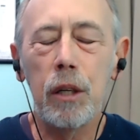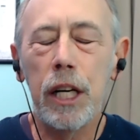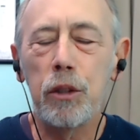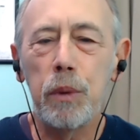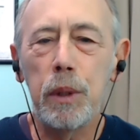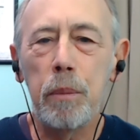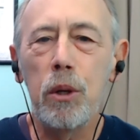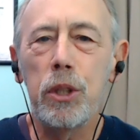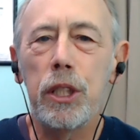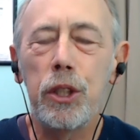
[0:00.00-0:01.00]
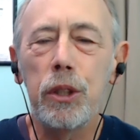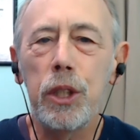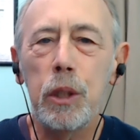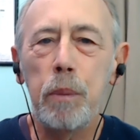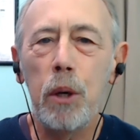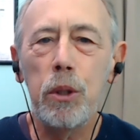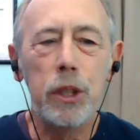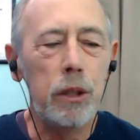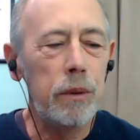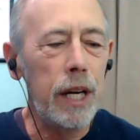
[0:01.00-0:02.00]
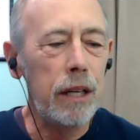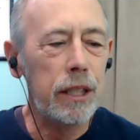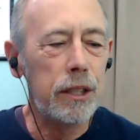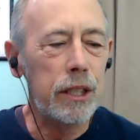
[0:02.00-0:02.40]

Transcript: as we post this, you'll just post it around.